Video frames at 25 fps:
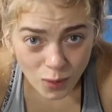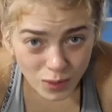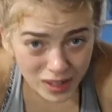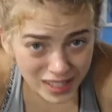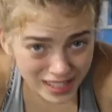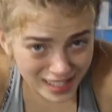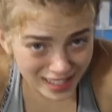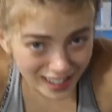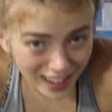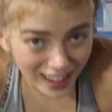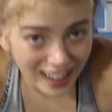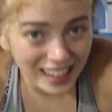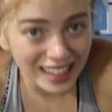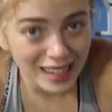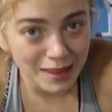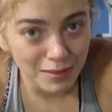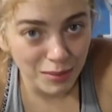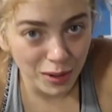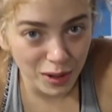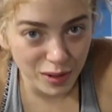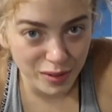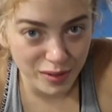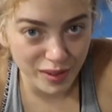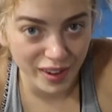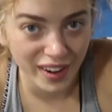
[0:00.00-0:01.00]
We're slightly
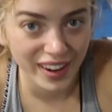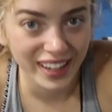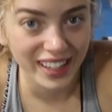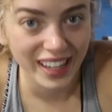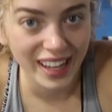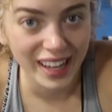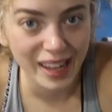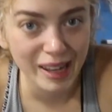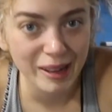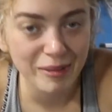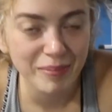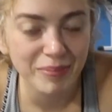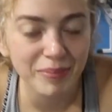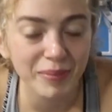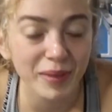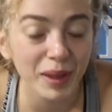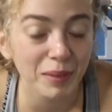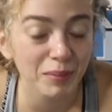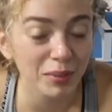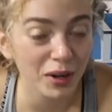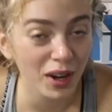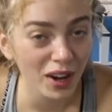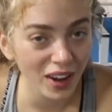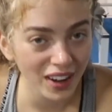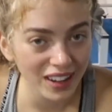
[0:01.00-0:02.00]
modifying
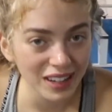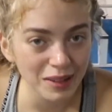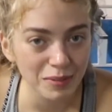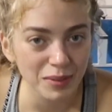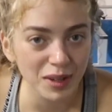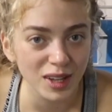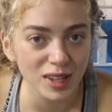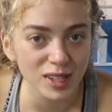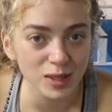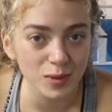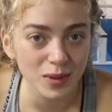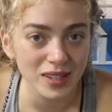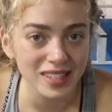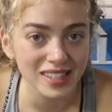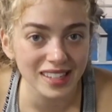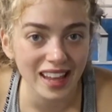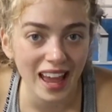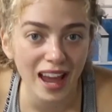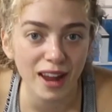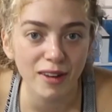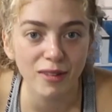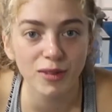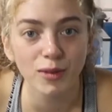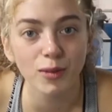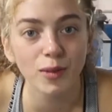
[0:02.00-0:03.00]
it, partly because we're
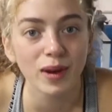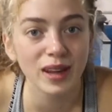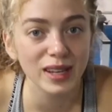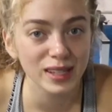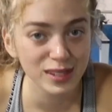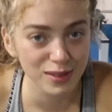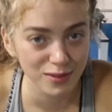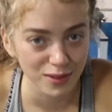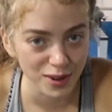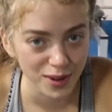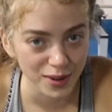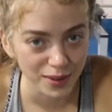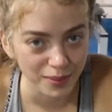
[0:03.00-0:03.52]
scared of the weights.